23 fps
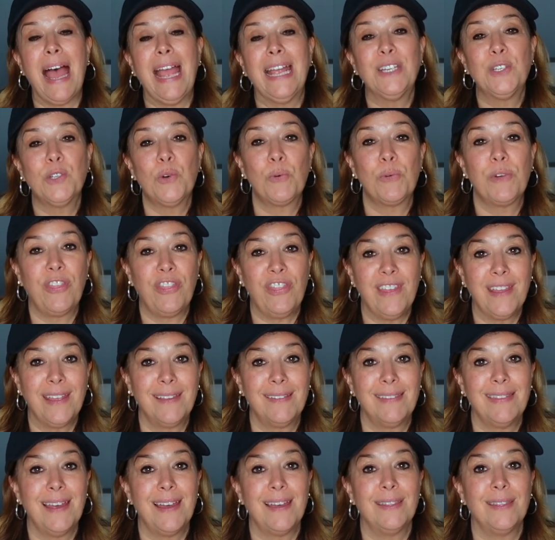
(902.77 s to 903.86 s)
I don't
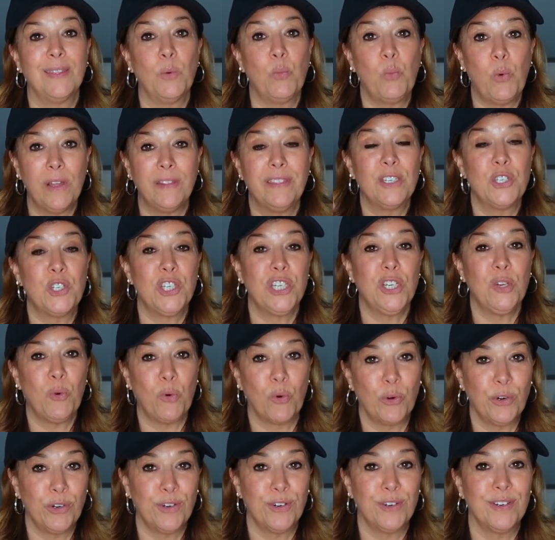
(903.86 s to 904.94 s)
think that the one that she
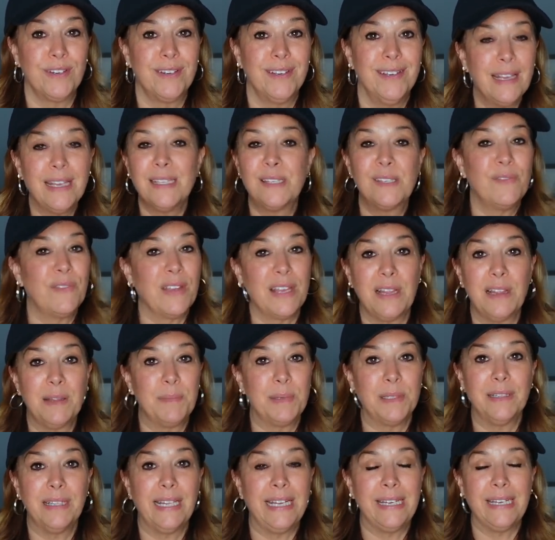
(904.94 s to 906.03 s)
ordered is
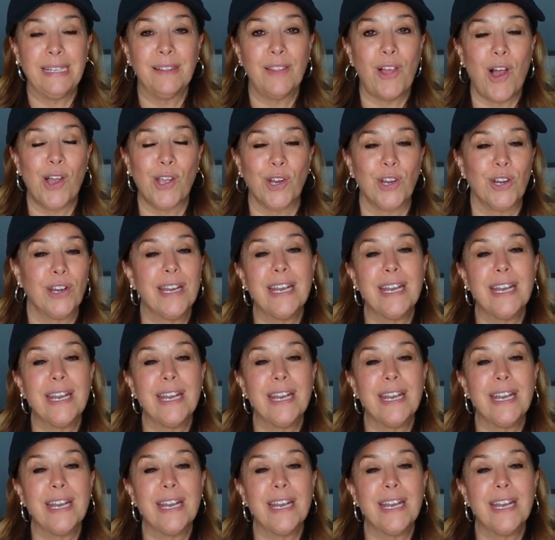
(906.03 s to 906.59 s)
available any longer.